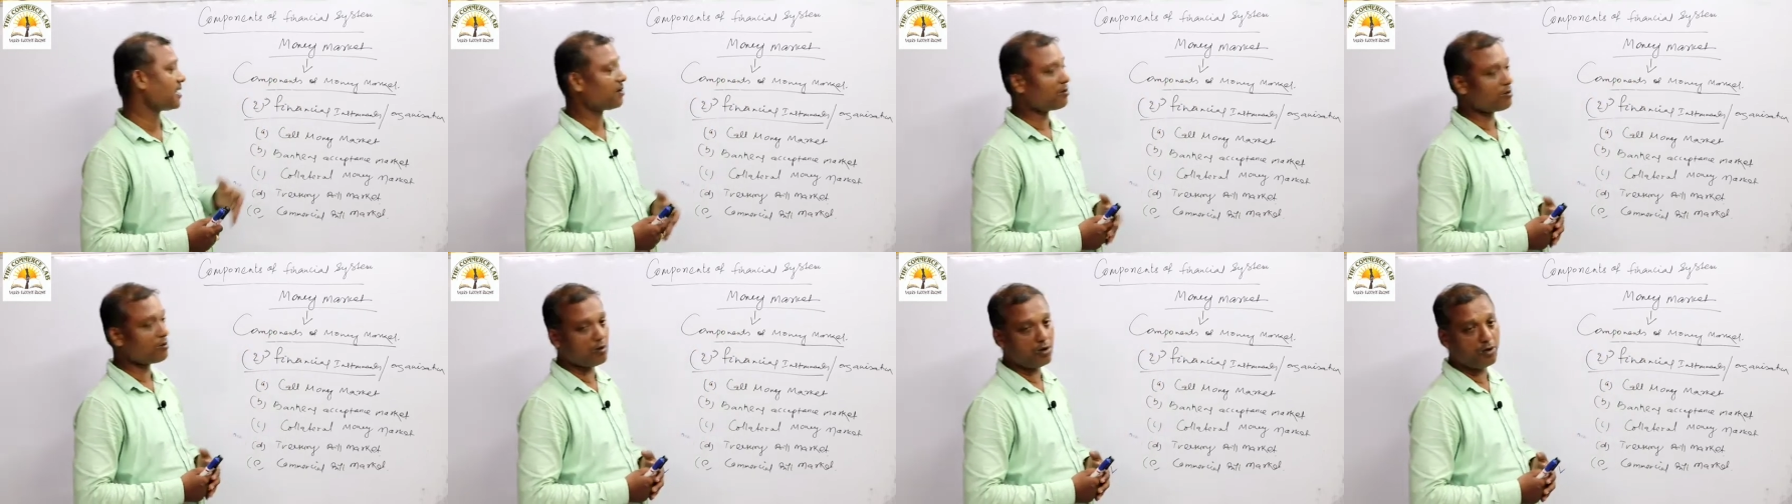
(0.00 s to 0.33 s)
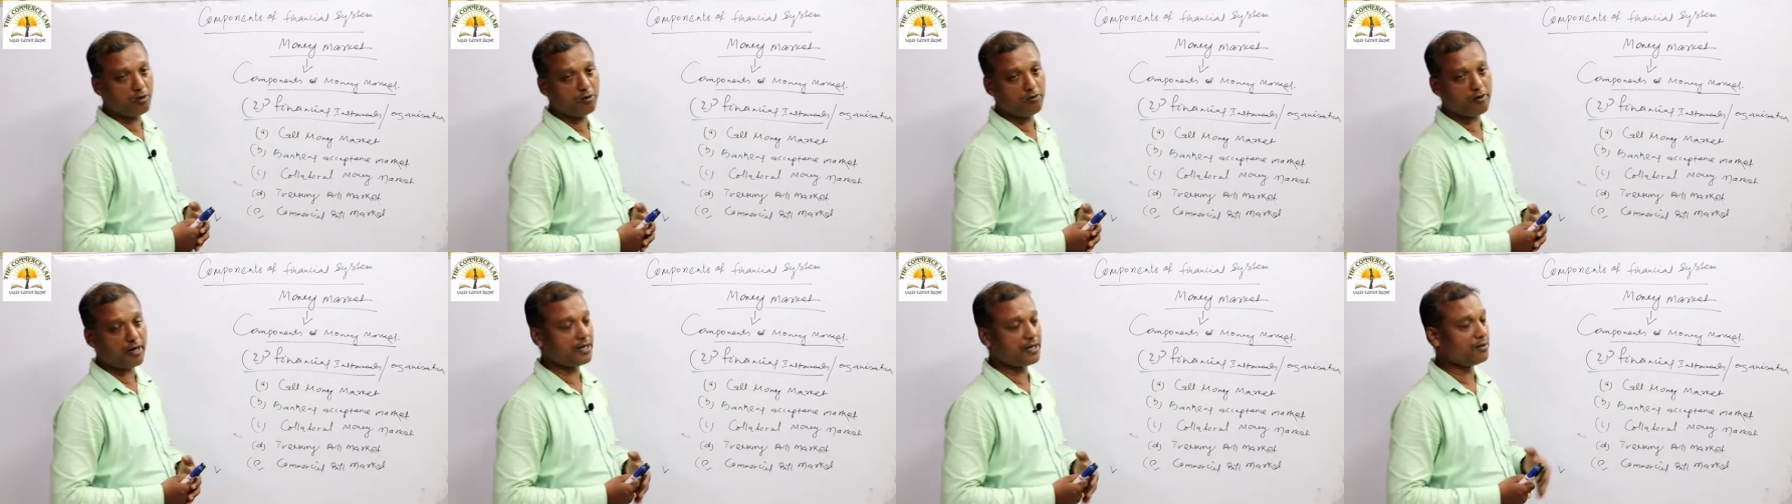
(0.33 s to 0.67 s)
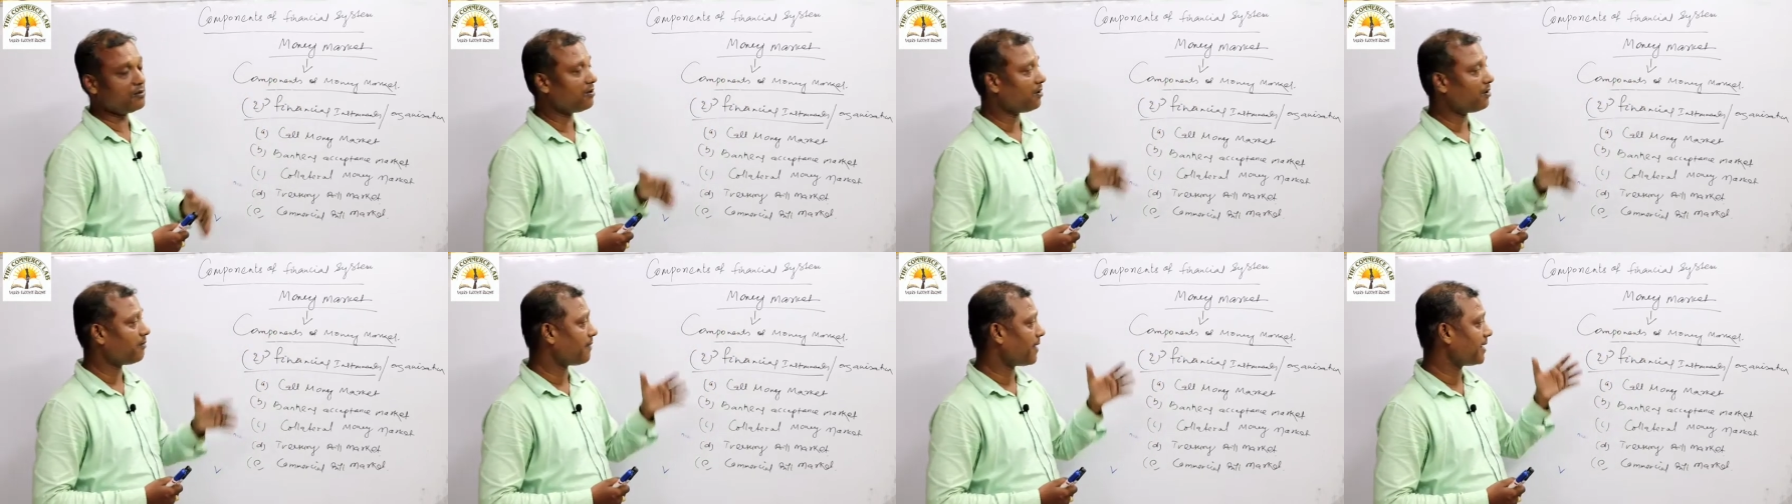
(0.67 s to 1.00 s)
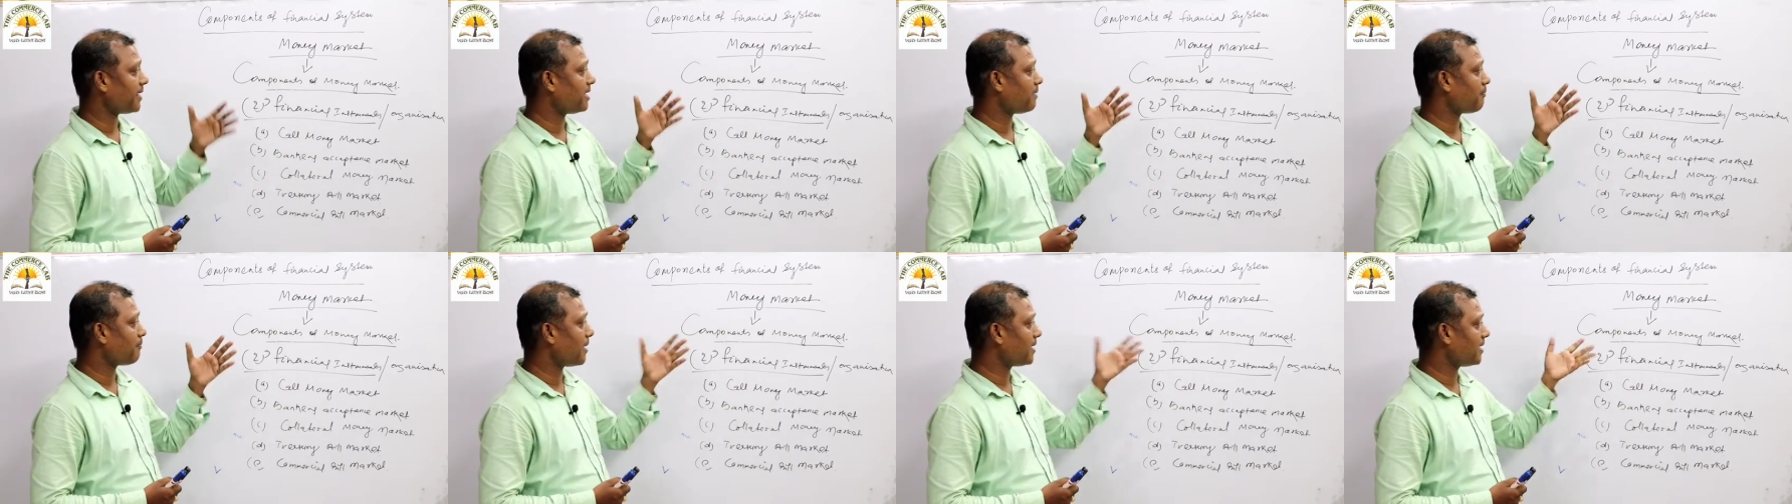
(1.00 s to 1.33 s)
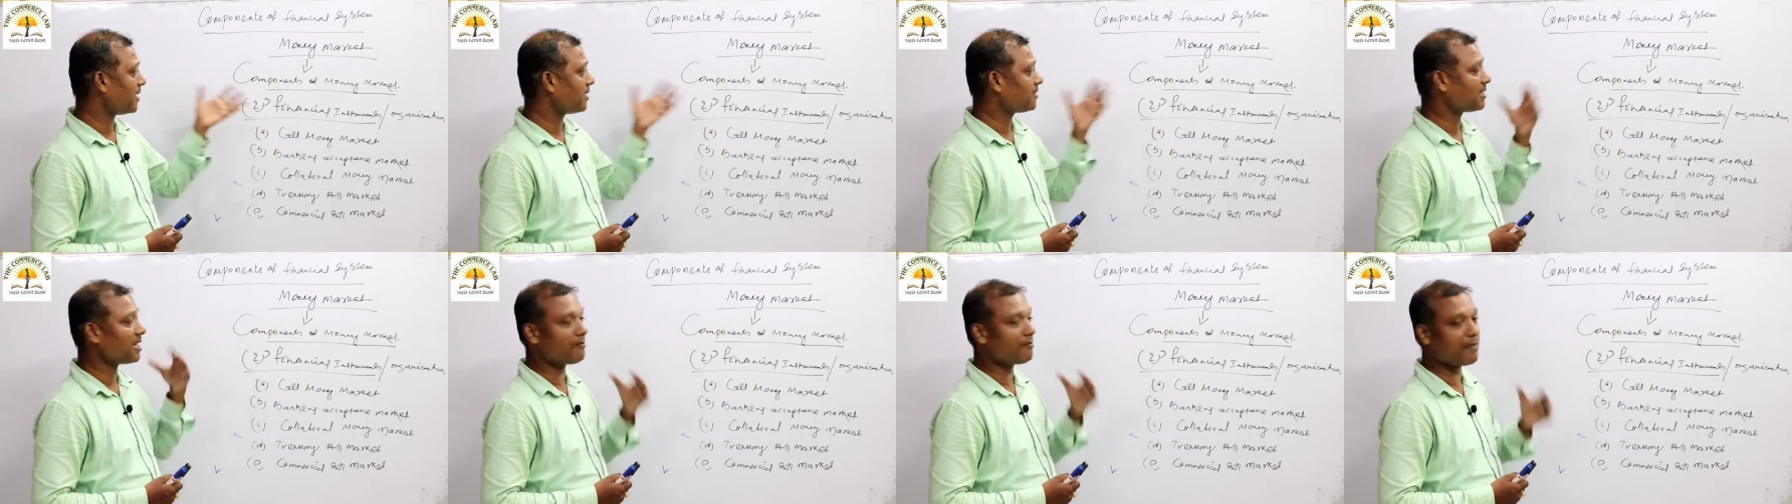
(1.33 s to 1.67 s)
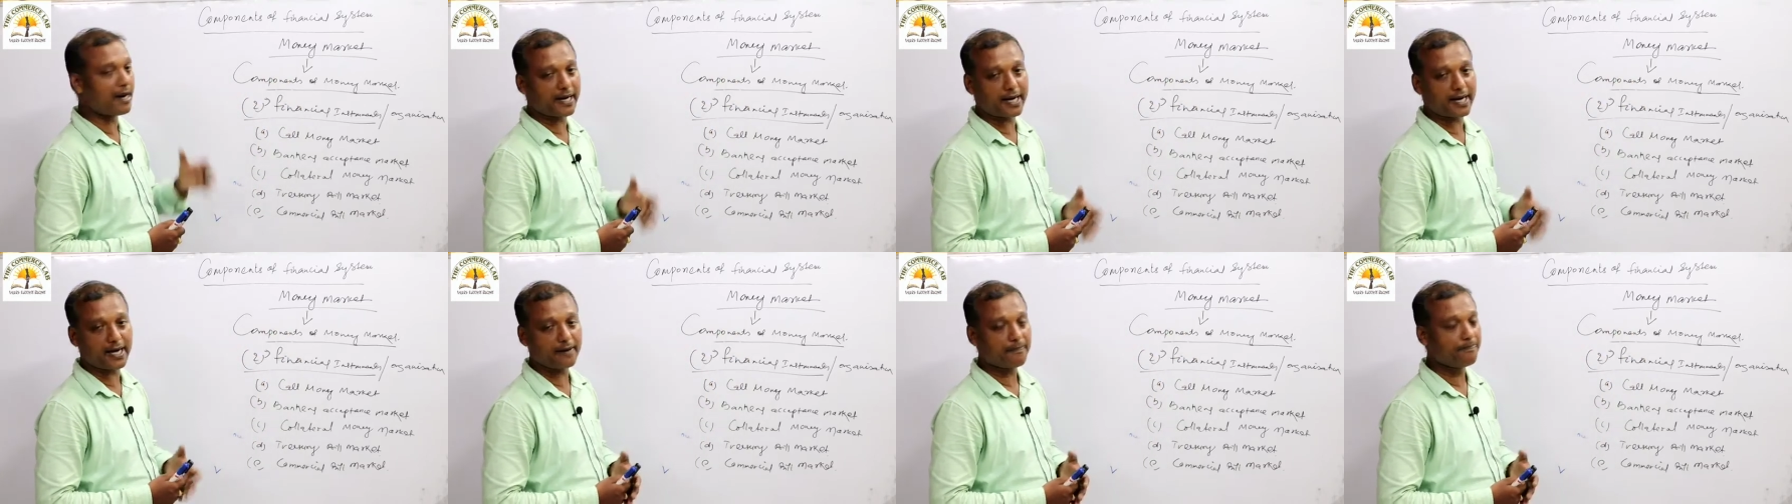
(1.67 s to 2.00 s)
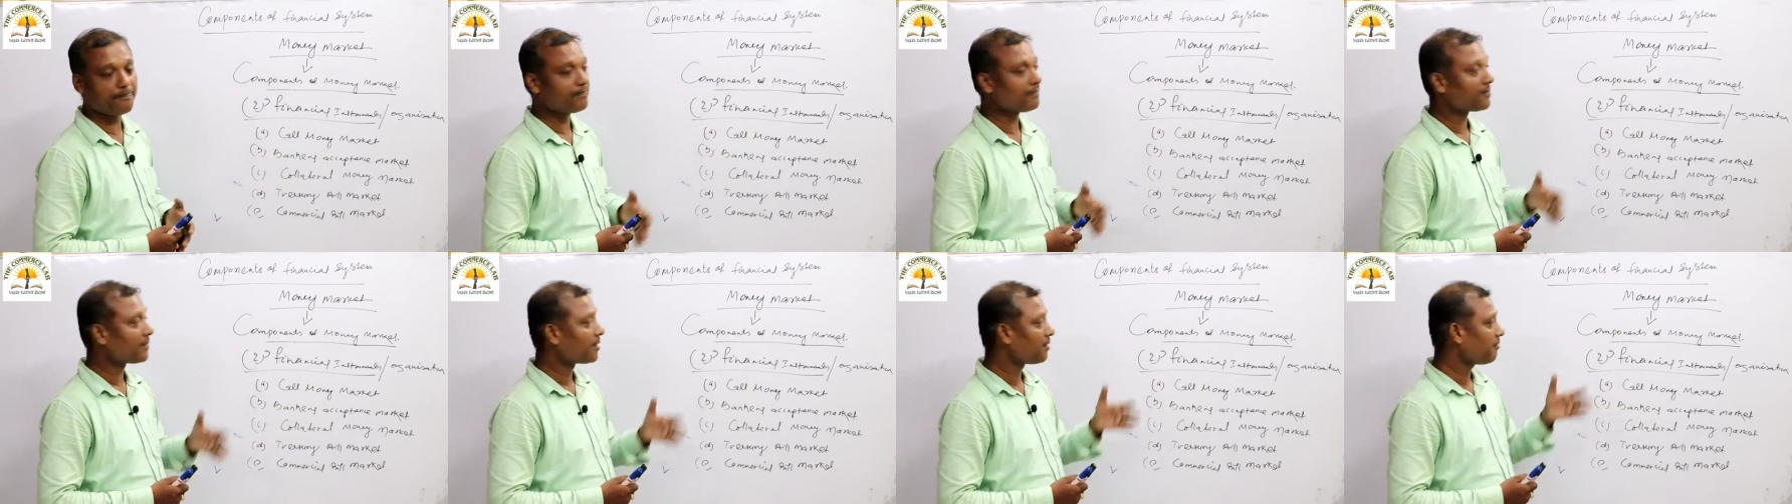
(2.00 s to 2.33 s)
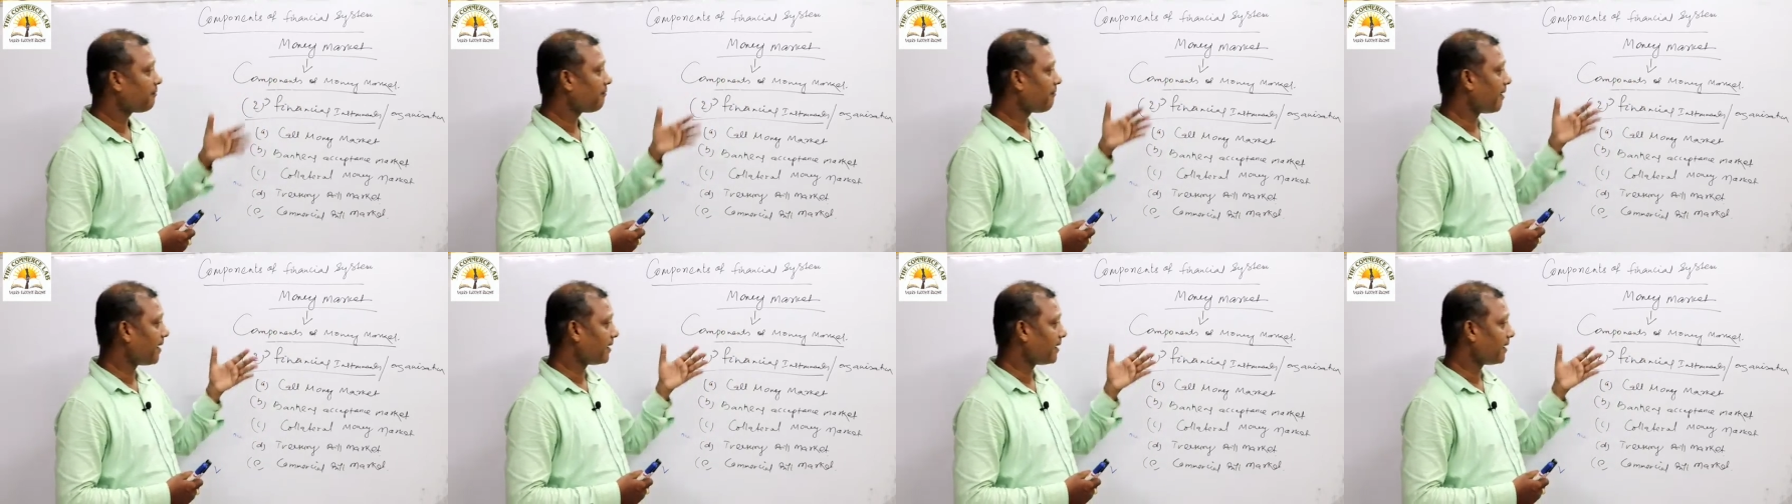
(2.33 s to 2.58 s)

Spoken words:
I told you, one is your financial market,